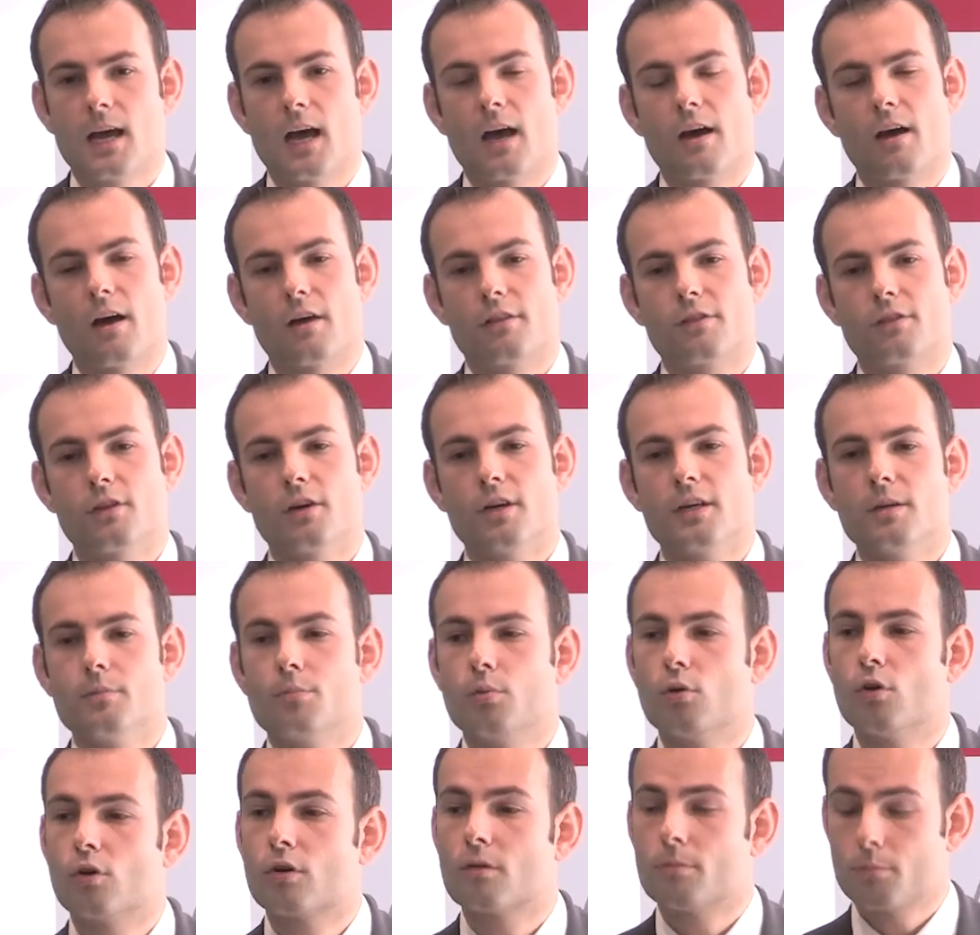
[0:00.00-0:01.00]
A third
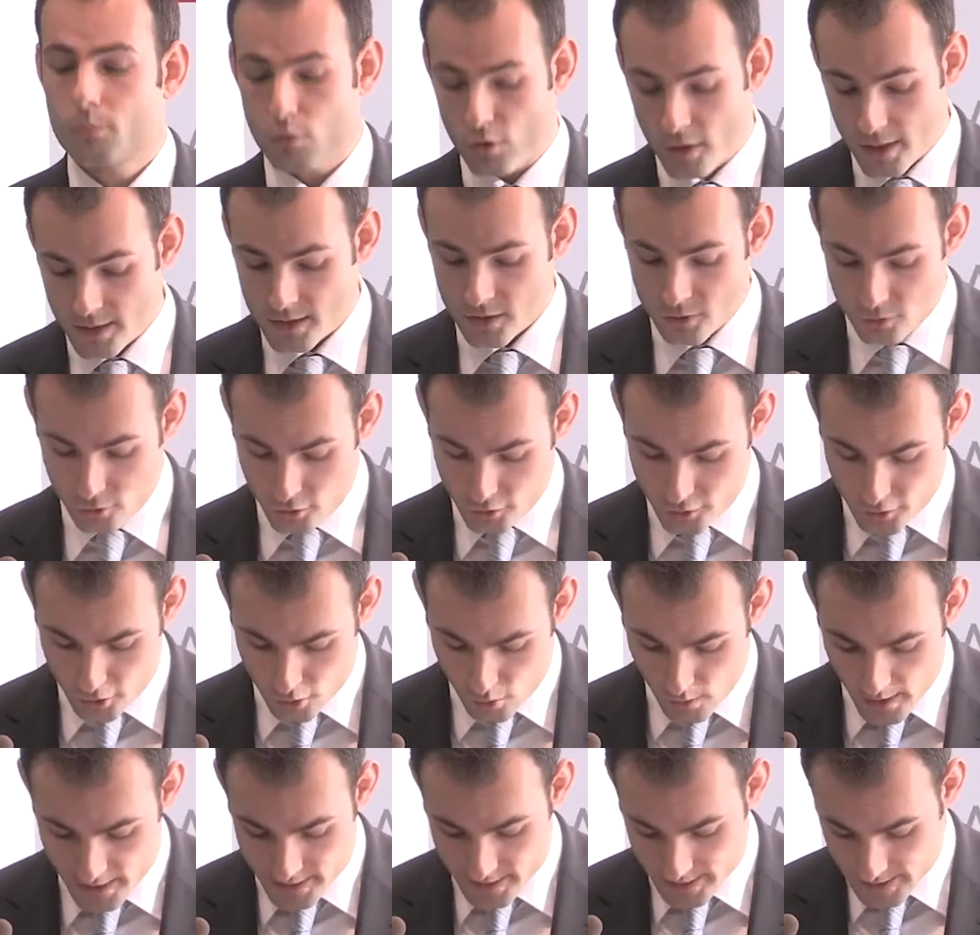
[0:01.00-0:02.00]
important point is
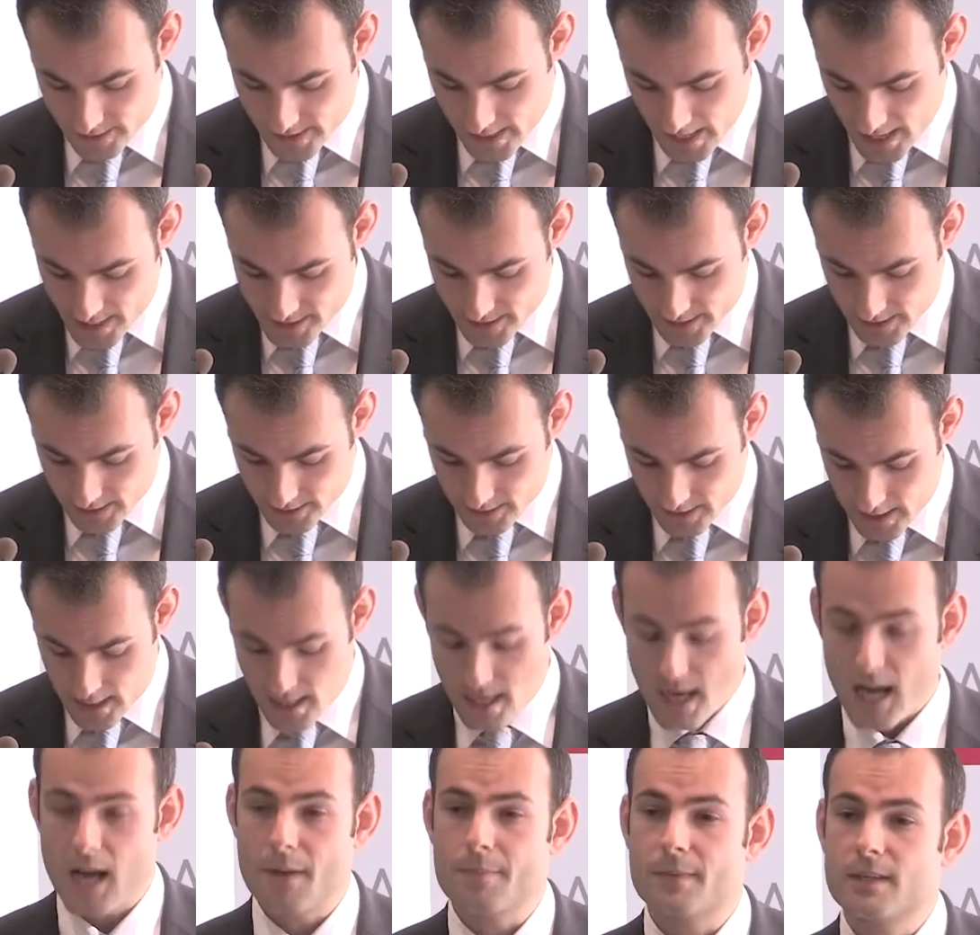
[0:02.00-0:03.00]
also understanding
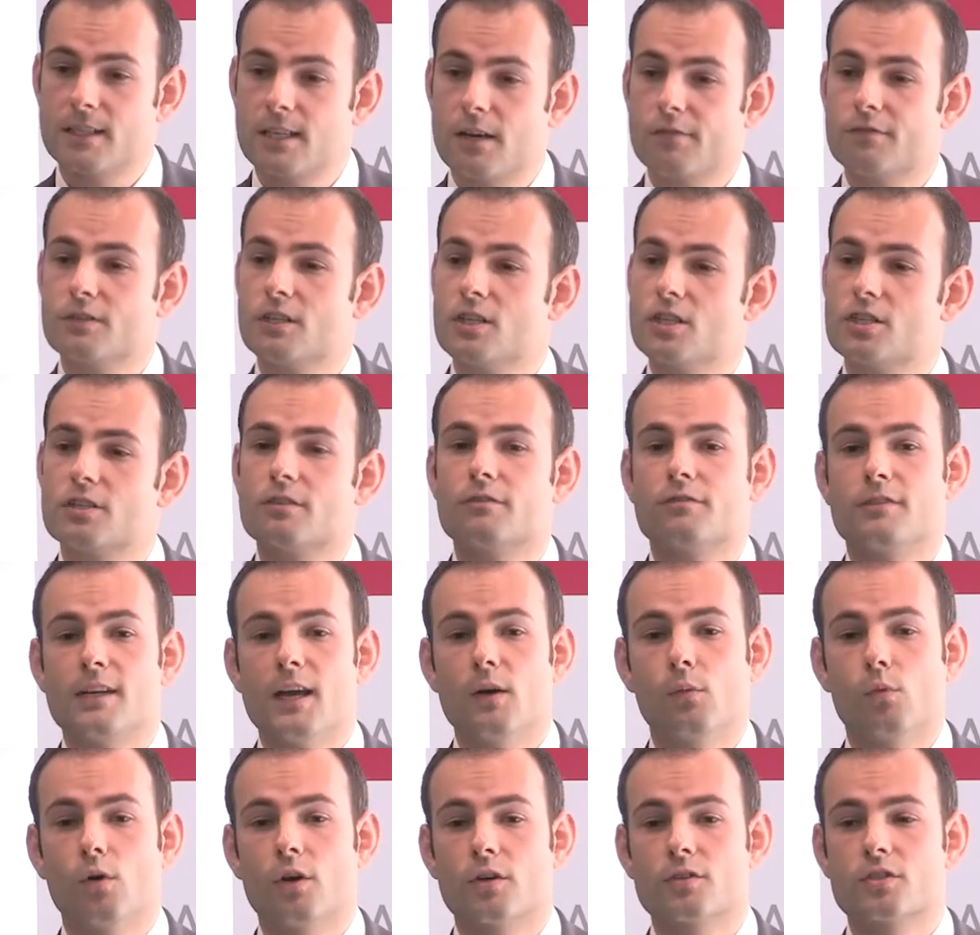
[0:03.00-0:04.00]
the definition of
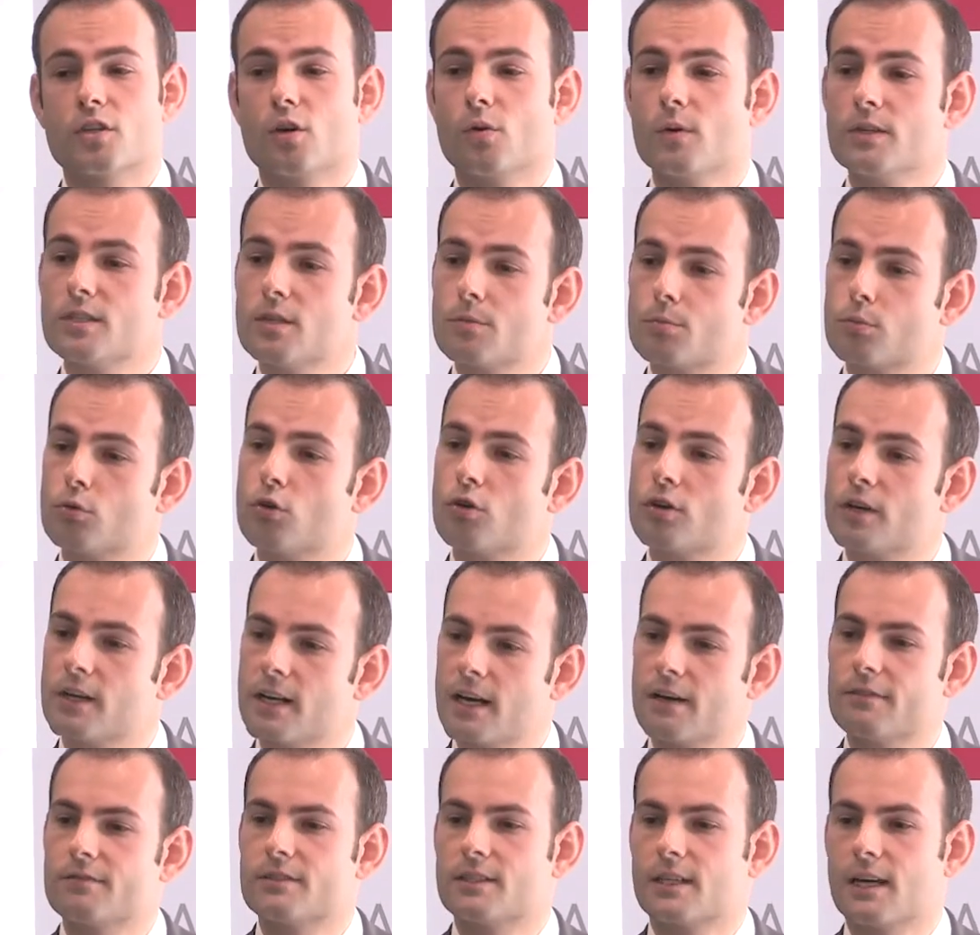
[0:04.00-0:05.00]
network. So is it broad
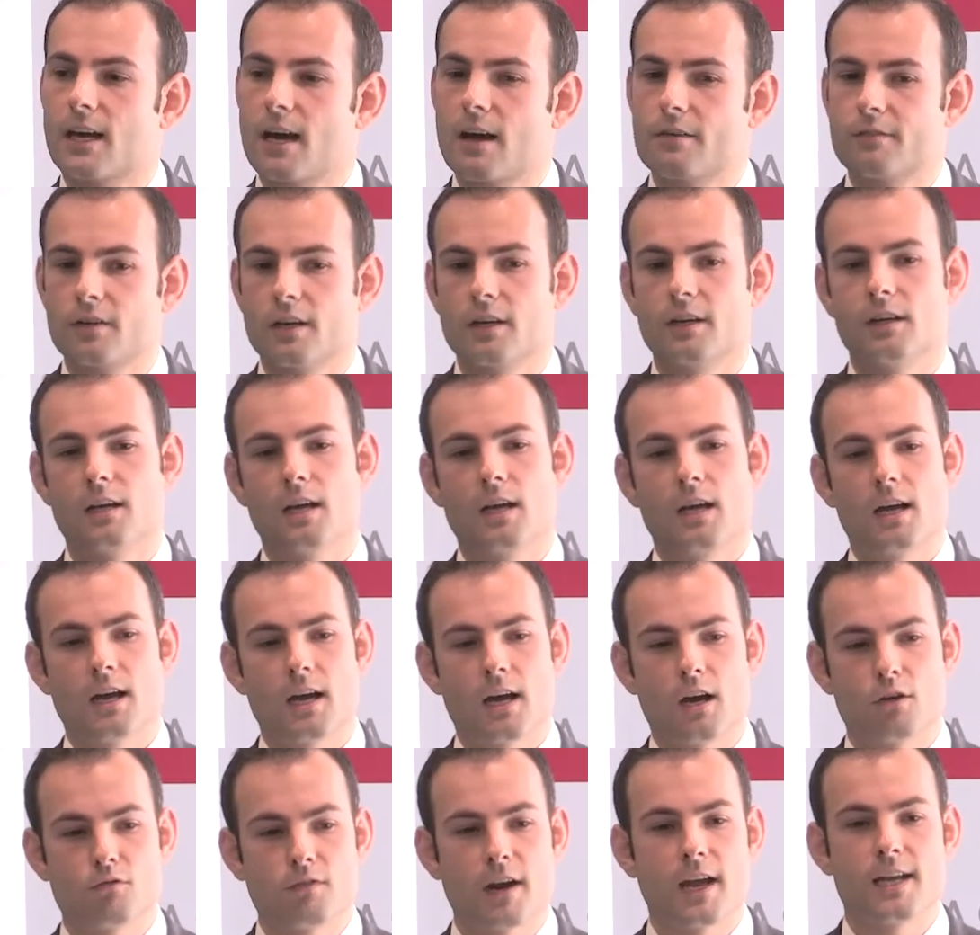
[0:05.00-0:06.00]
enough to cover
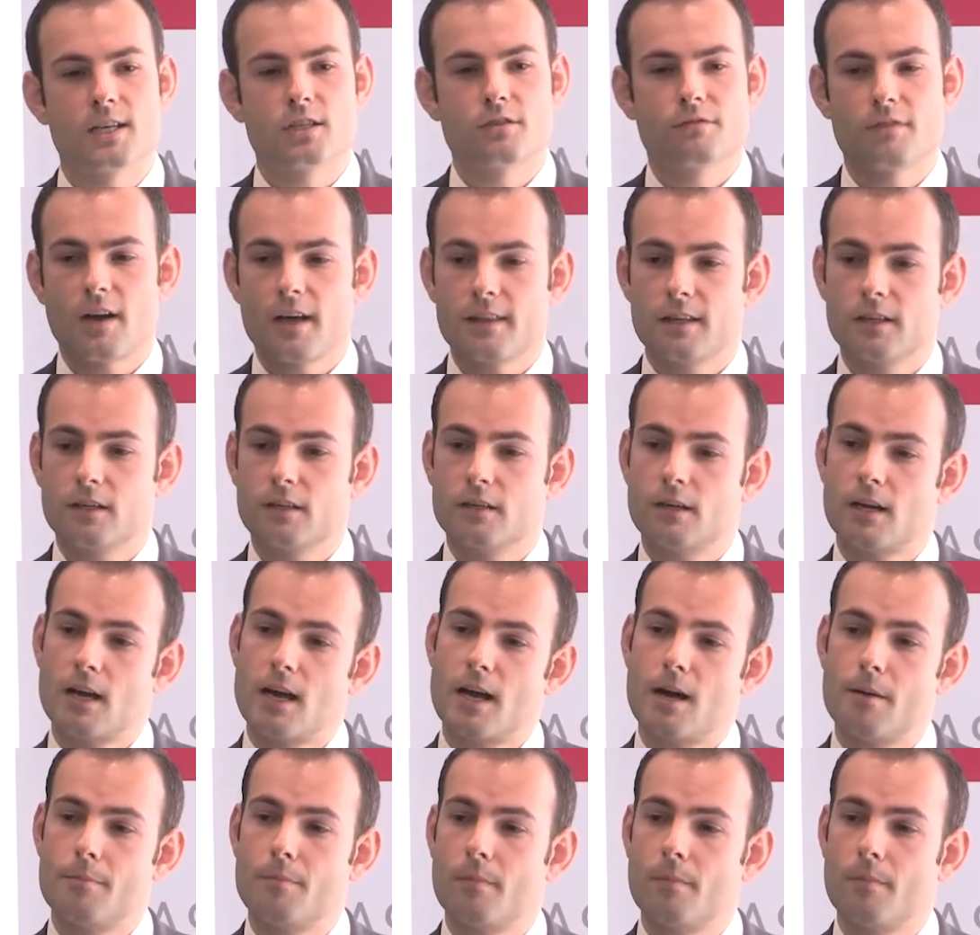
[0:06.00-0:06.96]
a range of other